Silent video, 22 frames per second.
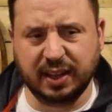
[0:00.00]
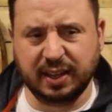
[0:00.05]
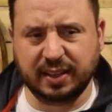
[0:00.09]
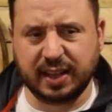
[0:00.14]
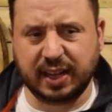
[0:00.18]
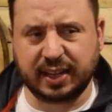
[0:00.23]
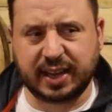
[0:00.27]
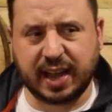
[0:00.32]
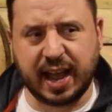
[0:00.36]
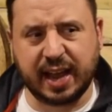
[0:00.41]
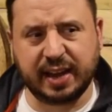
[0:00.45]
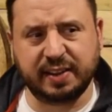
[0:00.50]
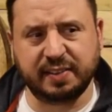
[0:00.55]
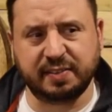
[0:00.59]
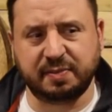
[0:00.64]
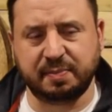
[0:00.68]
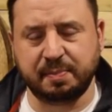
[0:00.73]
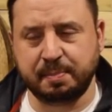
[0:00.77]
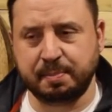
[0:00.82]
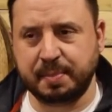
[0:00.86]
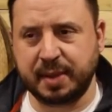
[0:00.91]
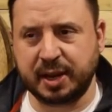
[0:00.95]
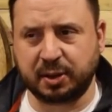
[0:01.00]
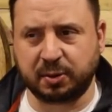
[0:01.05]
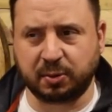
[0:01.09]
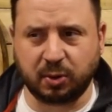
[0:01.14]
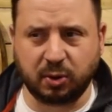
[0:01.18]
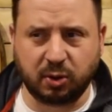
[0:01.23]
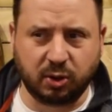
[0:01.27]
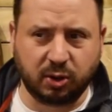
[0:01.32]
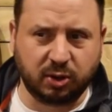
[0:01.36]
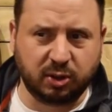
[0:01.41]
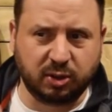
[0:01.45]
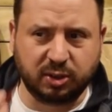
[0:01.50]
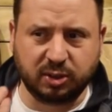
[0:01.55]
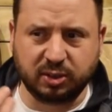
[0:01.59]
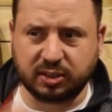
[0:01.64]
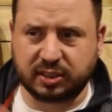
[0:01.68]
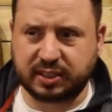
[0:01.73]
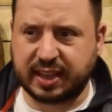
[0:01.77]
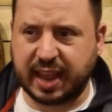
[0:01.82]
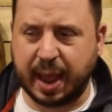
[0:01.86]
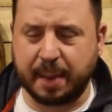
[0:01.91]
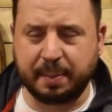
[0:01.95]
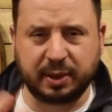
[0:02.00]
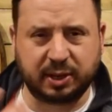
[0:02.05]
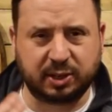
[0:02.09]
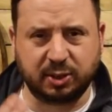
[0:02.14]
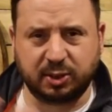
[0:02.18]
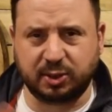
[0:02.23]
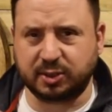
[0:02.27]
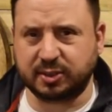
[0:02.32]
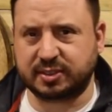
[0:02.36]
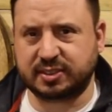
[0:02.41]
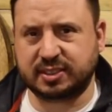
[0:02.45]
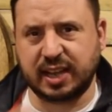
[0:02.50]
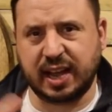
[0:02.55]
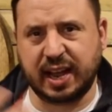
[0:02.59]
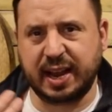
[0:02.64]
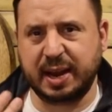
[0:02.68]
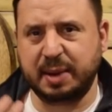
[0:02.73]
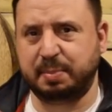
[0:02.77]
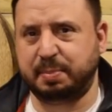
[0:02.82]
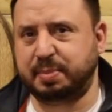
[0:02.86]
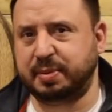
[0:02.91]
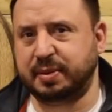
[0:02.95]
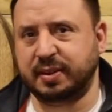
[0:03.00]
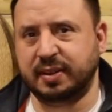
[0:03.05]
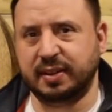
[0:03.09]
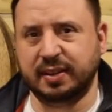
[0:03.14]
that kind of mineral chemical type,